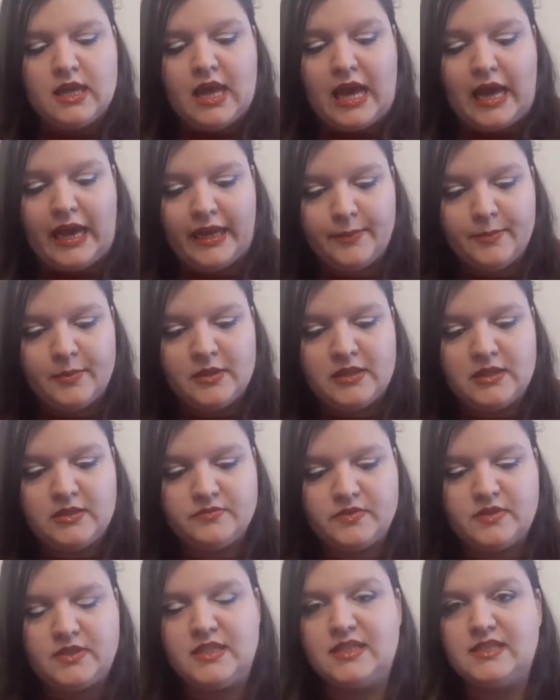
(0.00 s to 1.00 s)
I
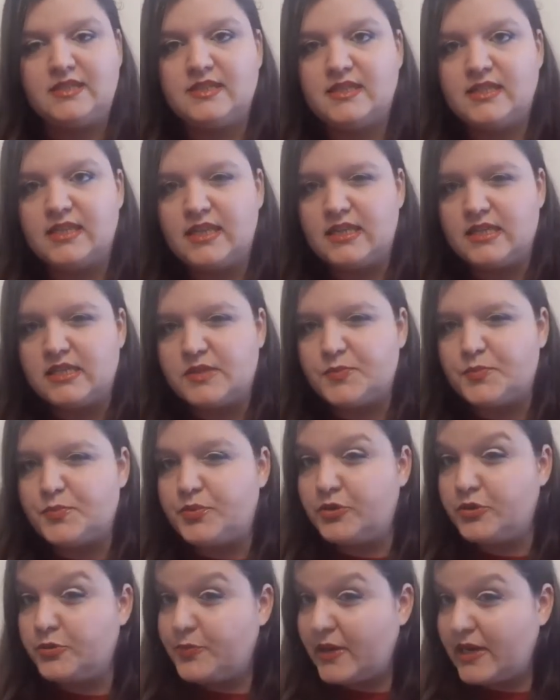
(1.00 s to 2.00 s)
believe this is
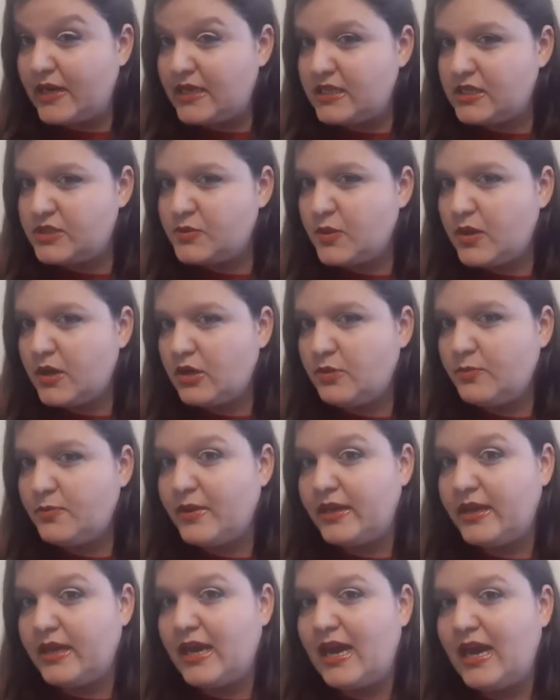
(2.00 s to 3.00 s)
pupa as well,
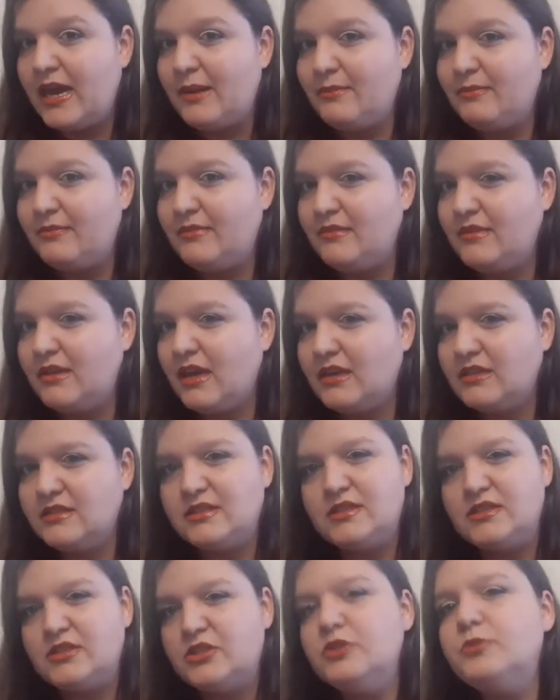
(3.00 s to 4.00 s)
but I'm not
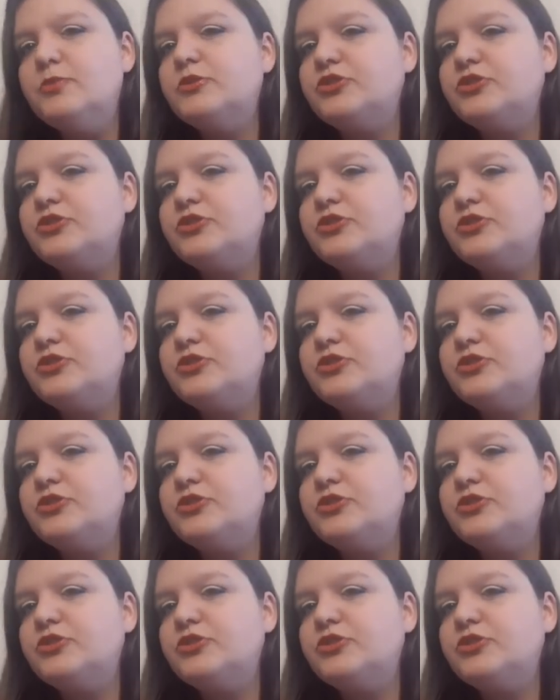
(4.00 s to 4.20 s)
super